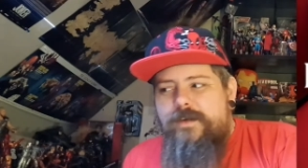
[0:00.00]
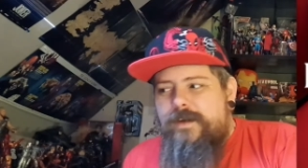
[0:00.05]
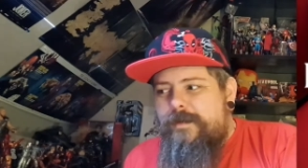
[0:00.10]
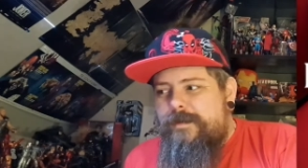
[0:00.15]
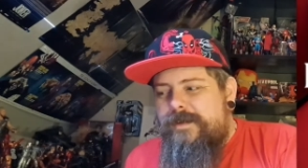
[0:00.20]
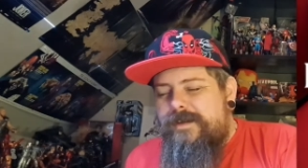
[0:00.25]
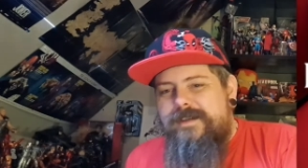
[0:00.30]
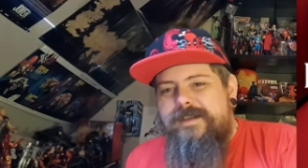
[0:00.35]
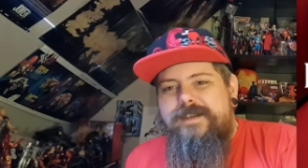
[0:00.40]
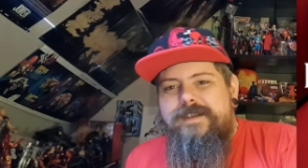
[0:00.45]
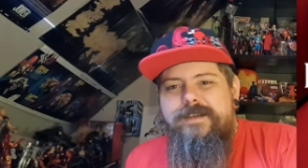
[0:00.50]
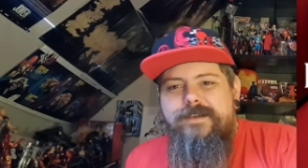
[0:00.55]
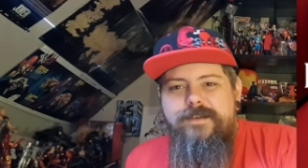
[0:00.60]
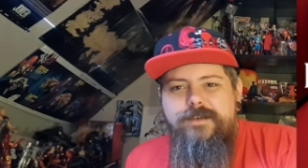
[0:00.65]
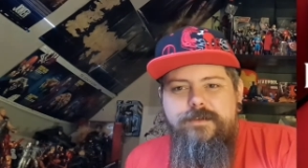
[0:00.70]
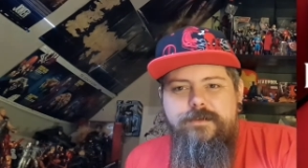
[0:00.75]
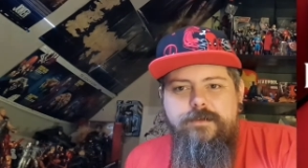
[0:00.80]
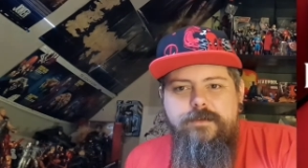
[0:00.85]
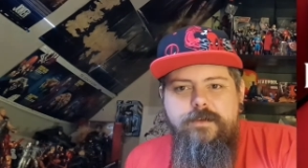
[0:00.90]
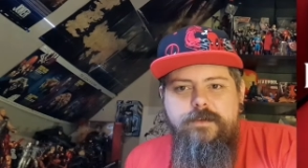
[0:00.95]
and I'm like,
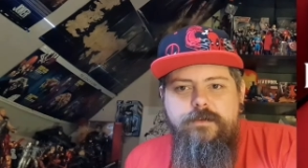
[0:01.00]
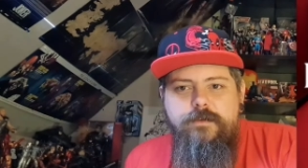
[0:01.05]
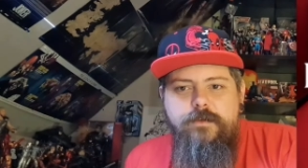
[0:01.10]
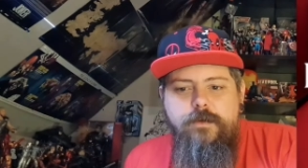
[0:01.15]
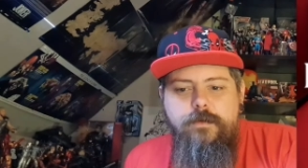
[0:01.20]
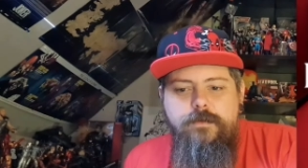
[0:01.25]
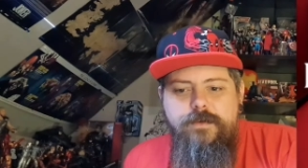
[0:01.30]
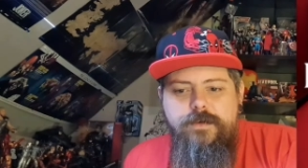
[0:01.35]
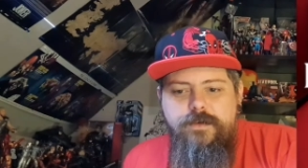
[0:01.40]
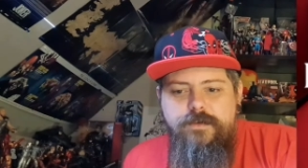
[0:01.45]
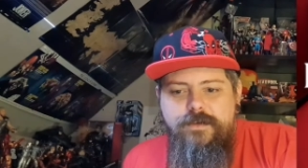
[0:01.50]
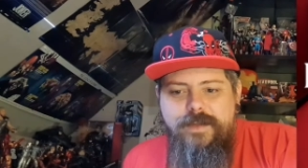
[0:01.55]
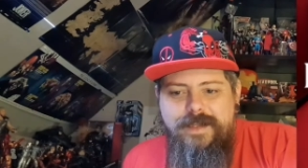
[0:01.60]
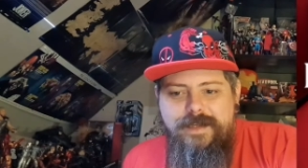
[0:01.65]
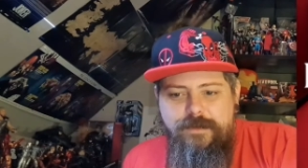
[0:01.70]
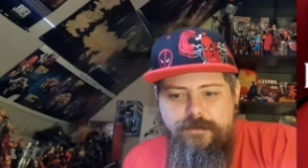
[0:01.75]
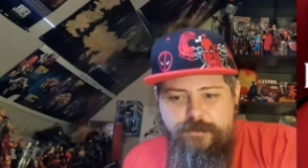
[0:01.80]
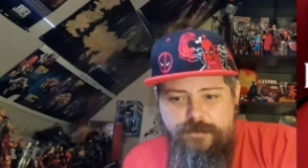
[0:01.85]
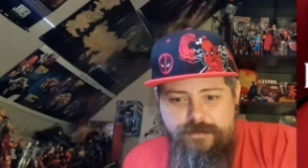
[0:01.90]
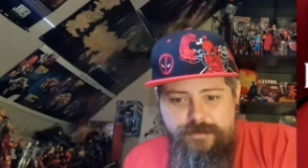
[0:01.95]
they're just going for
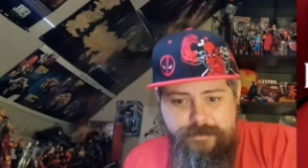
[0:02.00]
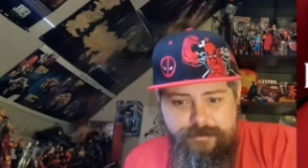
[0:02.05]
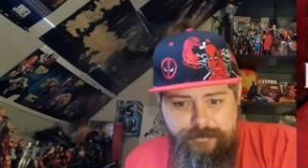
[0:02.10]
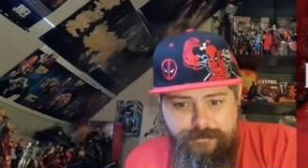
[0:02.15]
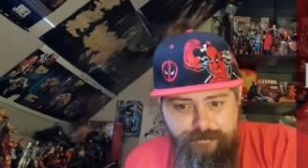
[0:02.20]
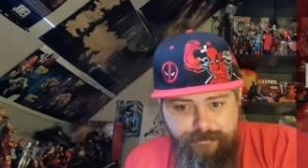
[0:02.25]
nostalgia.